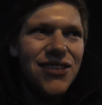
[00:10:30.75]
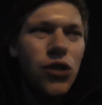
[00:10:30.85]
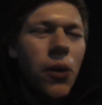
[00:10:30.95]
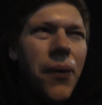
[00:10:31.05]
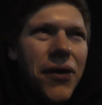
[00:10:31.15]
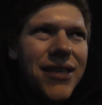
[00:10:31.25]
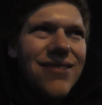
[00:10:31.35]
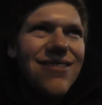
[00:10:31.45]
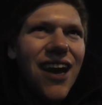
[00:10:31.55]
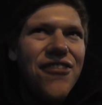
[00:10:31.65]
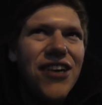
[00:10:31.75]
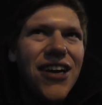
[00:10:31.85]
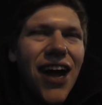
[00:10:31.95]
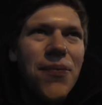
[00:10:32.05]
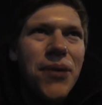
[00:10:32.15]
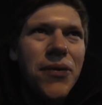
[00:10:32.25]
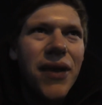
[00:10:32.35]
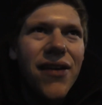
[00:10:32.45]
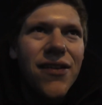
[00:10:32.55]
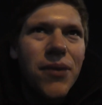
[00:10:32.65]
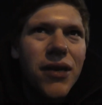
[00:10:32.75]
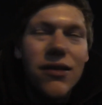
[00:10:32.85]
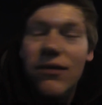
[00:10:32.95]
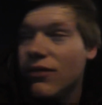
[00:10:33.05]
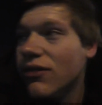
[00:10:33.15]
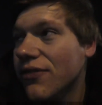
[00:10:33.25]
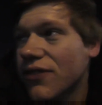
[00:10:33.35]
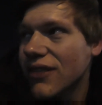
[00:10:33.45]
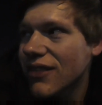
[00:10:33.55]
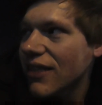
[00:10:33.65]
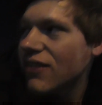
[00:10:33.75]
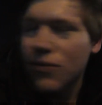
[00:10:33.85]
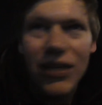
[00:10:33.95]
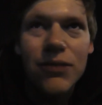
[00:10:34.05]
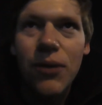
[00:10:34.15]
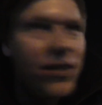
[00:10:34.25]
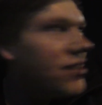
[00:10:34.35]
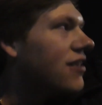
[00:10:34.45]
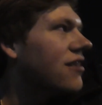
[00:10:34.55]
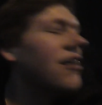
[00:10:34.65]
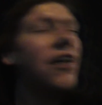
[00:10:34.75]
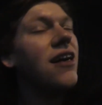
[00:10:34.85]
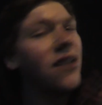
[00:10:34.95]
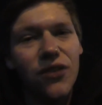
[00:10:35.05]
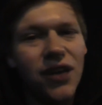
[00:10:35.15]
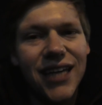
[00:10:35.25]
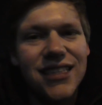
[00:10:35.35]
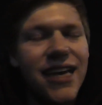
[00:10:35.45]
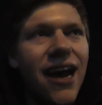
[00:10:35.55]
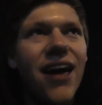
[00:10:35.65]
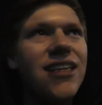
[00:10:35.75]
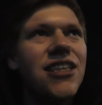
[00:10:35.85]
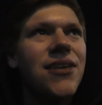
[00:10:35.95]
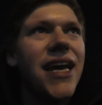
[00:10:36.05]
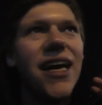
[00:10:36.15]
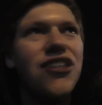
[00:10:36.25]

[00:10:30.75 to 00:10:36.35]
To a point, I feel like I'd be up there and they'd be like, oh, who the fuck's this? When's my turn? And I thought, that's it, I ain't doing it.